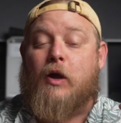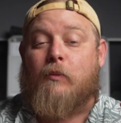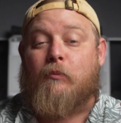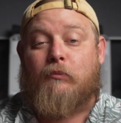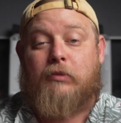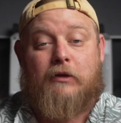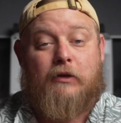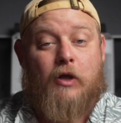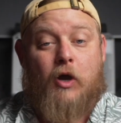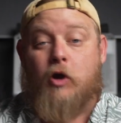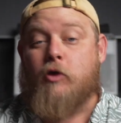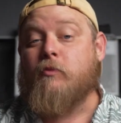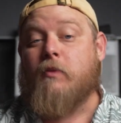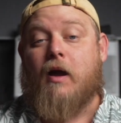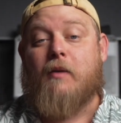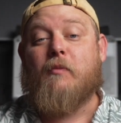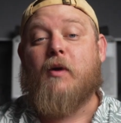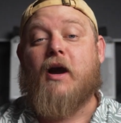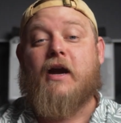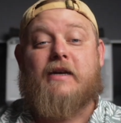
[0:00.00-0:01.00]
blown
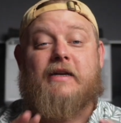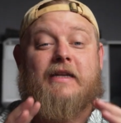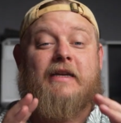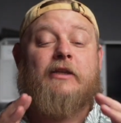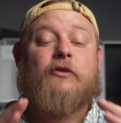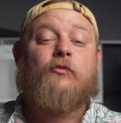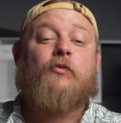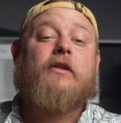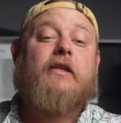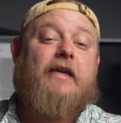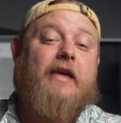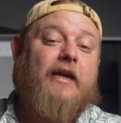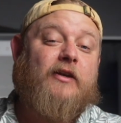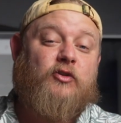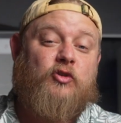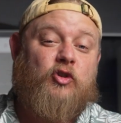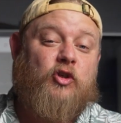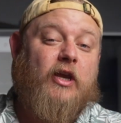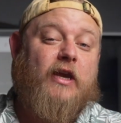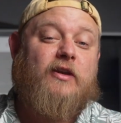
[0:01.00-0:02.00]
my mind and it really
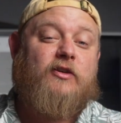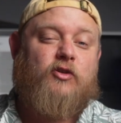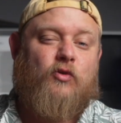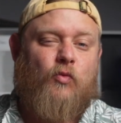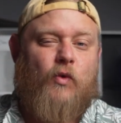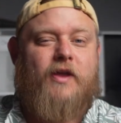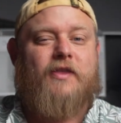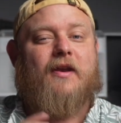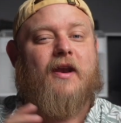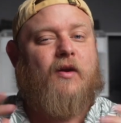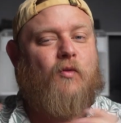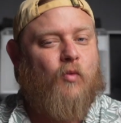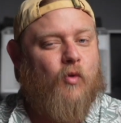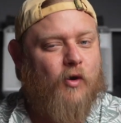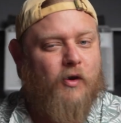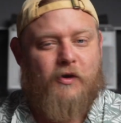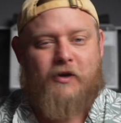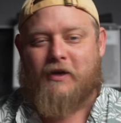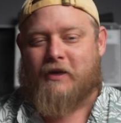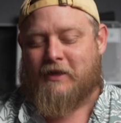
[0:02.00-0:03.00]
has changed the way that I
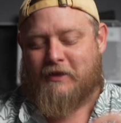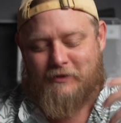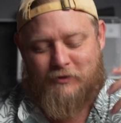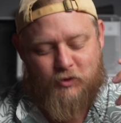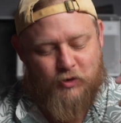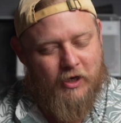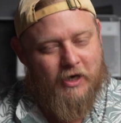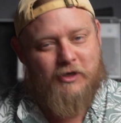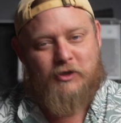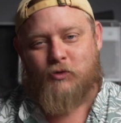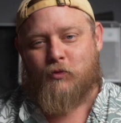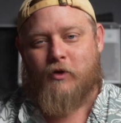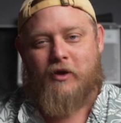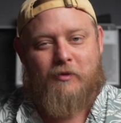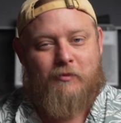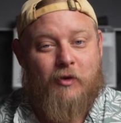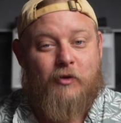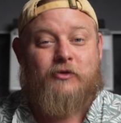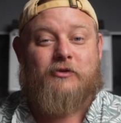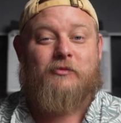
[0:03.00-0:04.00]
work and it's changed the
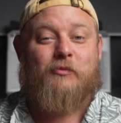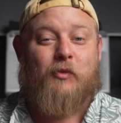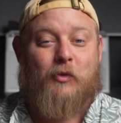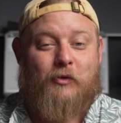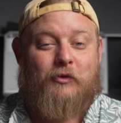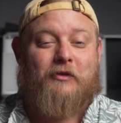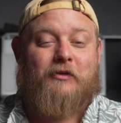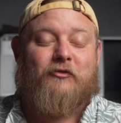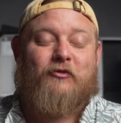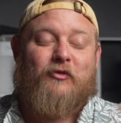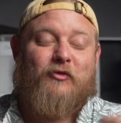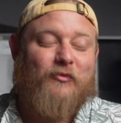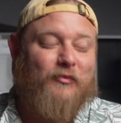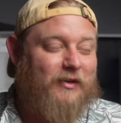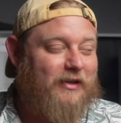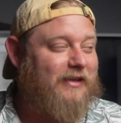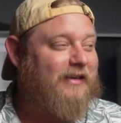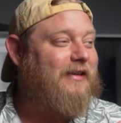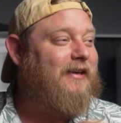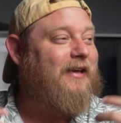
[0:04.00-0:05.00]
way, most importantly for
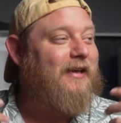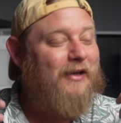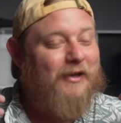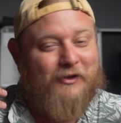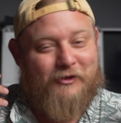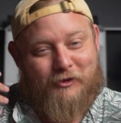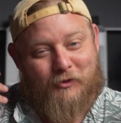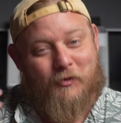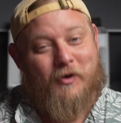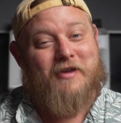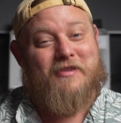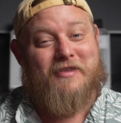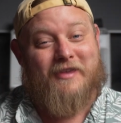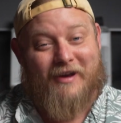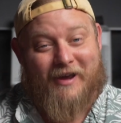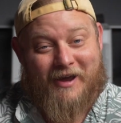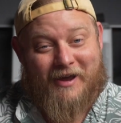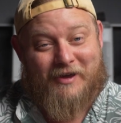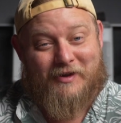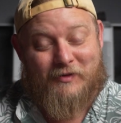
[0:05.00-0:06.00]
me, the way
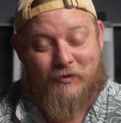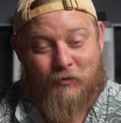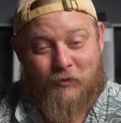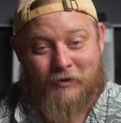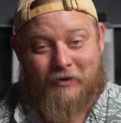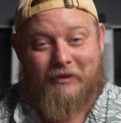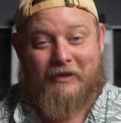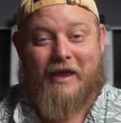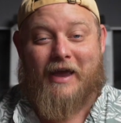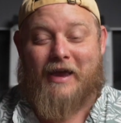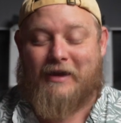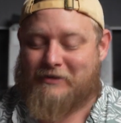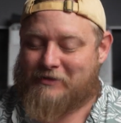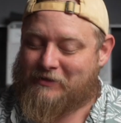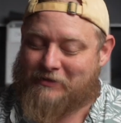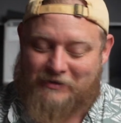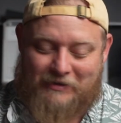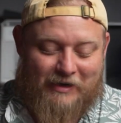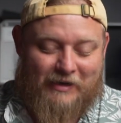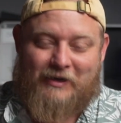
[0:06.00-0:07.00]
that I relax.
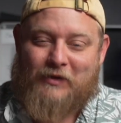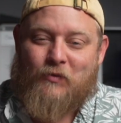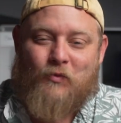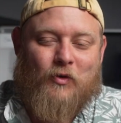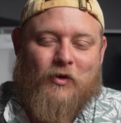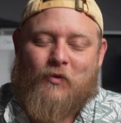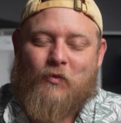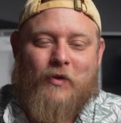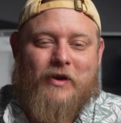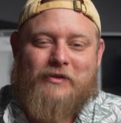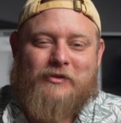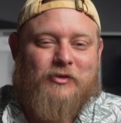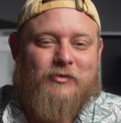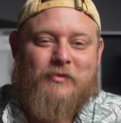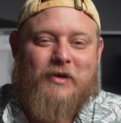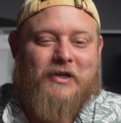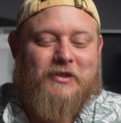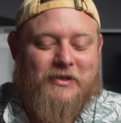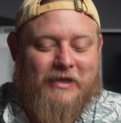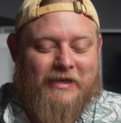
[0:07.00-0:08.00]
Listen, I can work way too
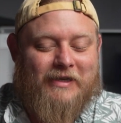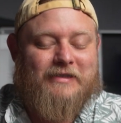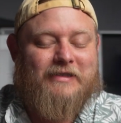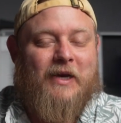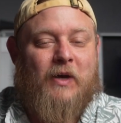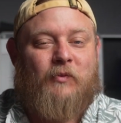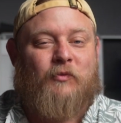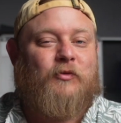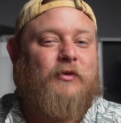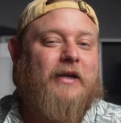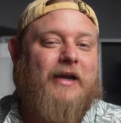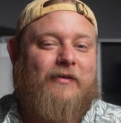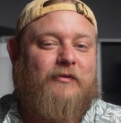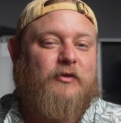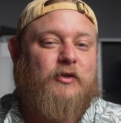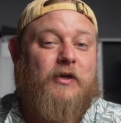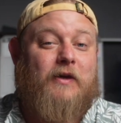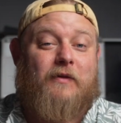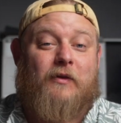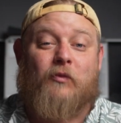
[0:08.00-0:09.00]
much and it's helpful to have a
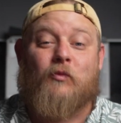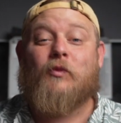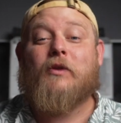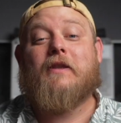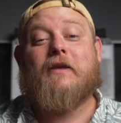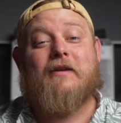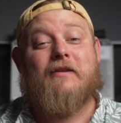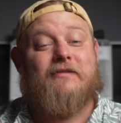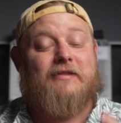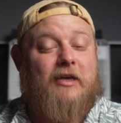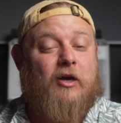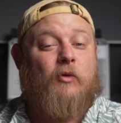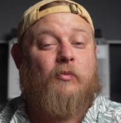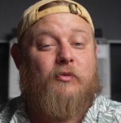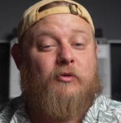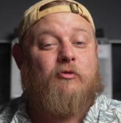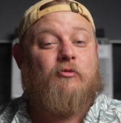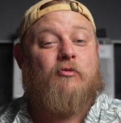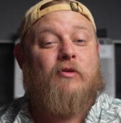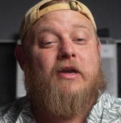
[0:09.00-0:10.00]
chair that really does help
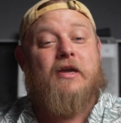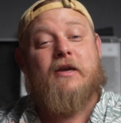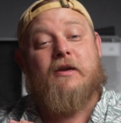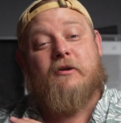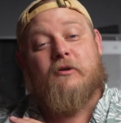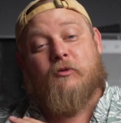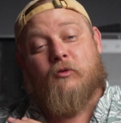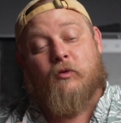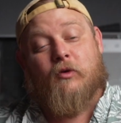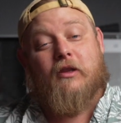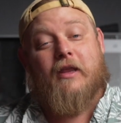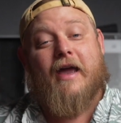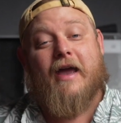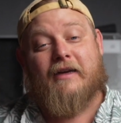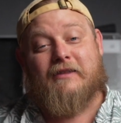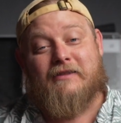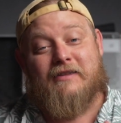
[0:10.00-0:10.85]
you relax.